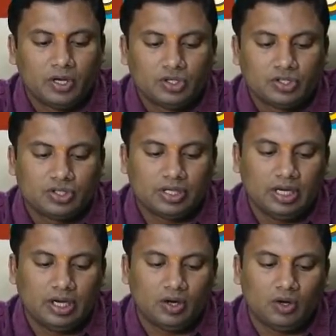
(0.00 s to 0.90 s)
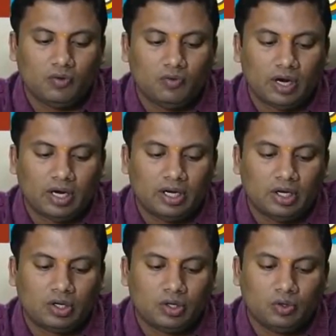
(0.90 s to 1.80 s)
0, 1,
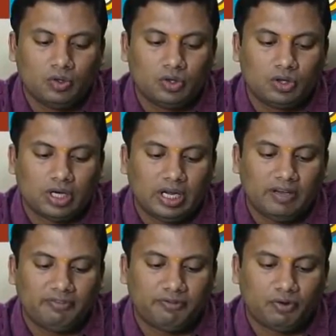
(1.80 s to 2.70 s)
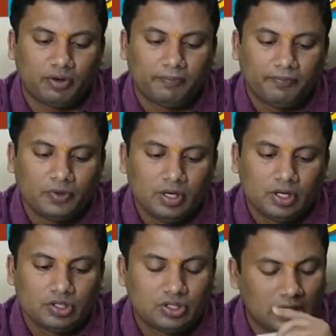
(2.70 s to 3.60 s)
2, 3, 4.
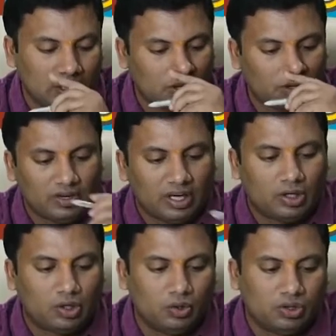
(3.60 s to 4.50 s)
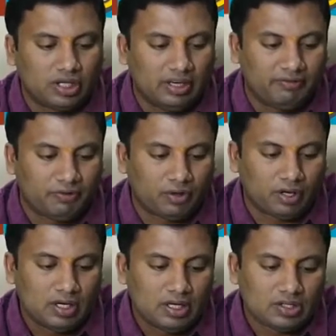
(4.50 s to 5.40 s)
0, 1, 2, 3, 4.
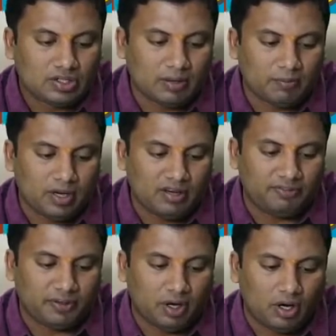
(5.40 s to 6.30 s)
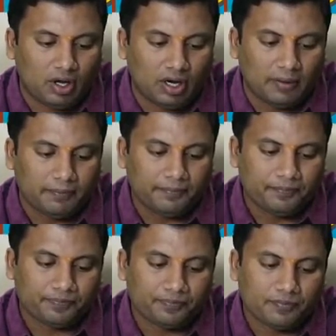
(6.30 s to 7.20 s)
Sum of all.
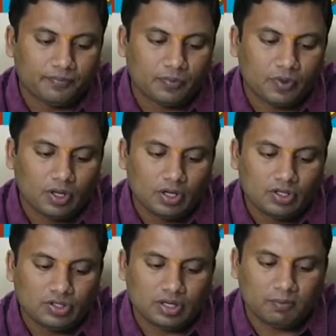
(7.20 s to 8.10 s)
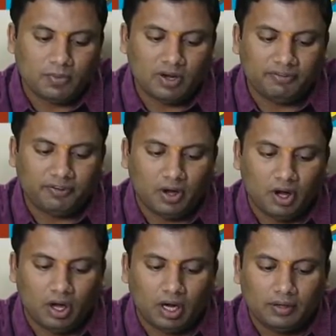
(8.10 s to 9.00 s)
Sum of all.